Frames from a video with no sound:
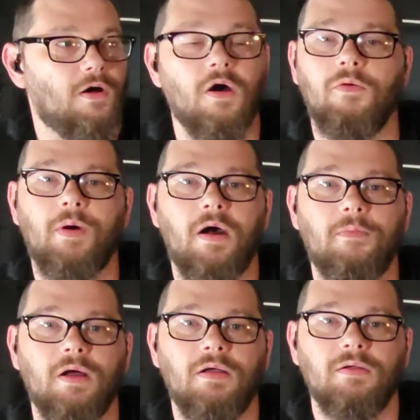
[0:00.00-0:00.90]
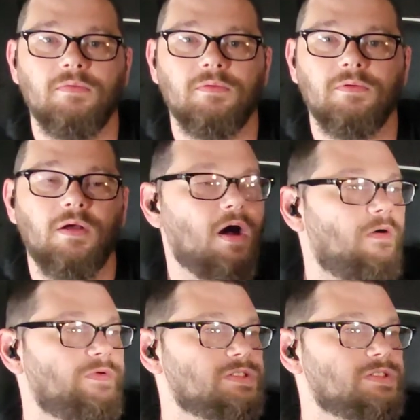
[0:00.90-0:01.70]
Obama, all of a